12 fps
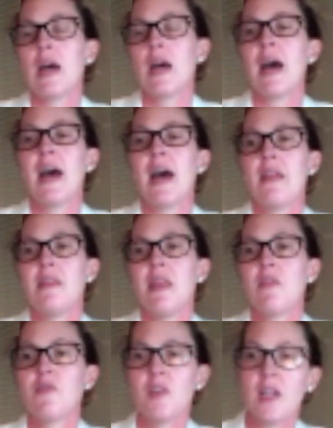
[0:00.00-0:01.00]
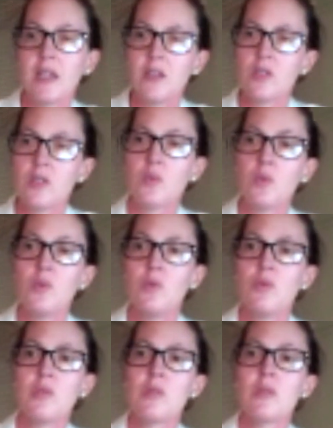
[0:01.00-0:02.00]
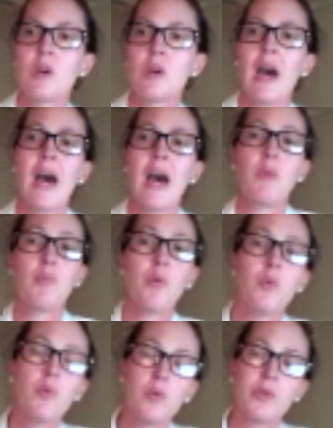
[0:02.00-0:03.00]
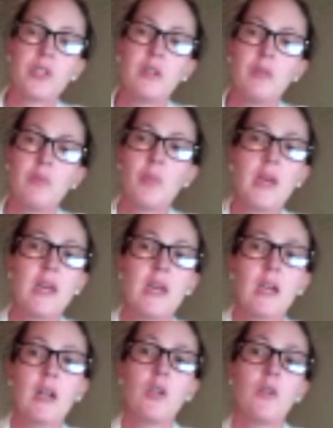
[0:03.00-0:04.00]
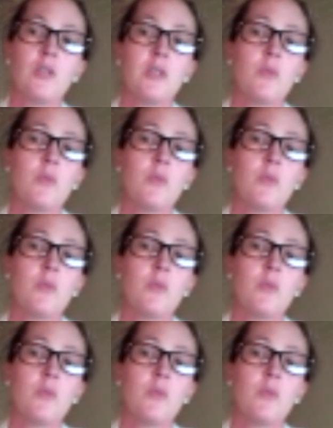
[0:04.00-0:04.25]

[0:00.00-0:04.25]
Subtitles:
and their feelings towards how important being included